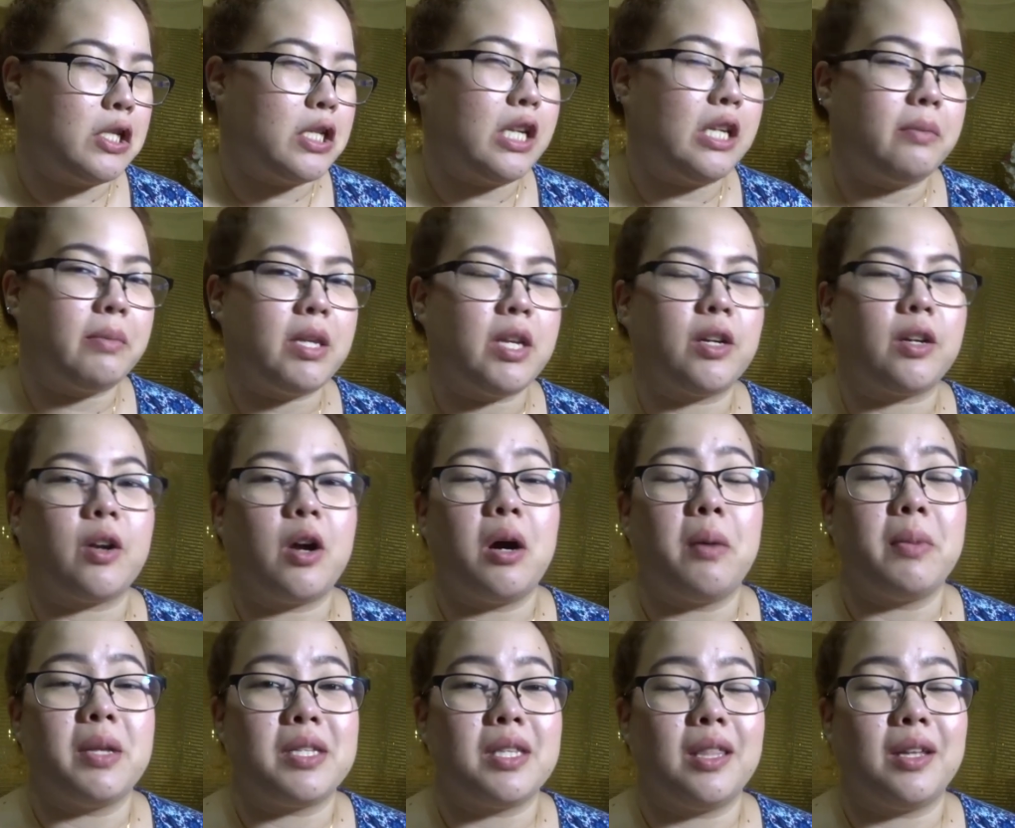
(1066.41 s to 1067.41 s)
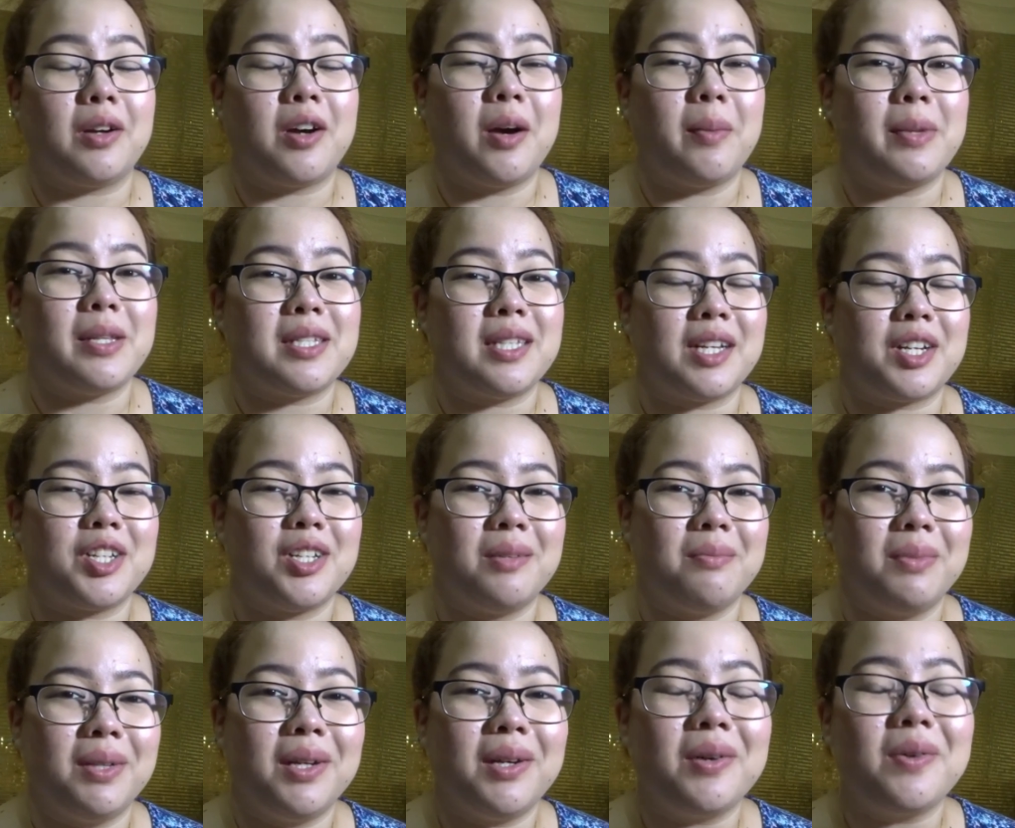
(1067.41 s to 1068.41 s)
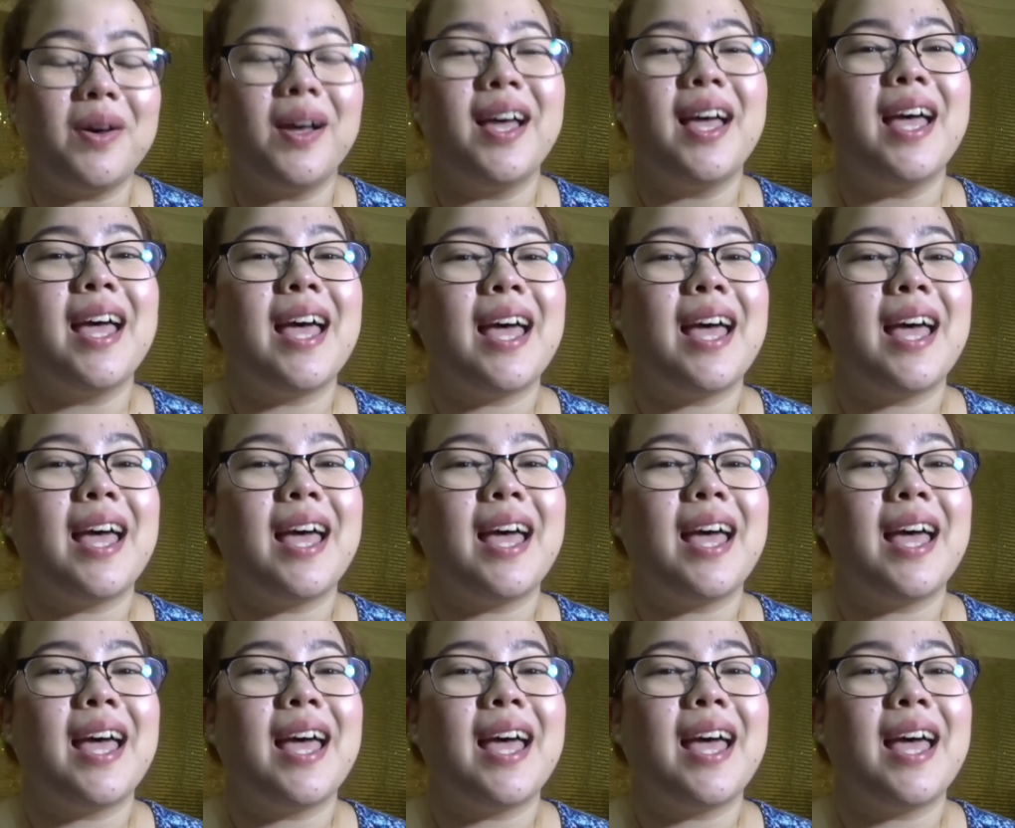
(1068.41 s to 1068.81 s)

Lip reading: Tell me your comments in the comment section below.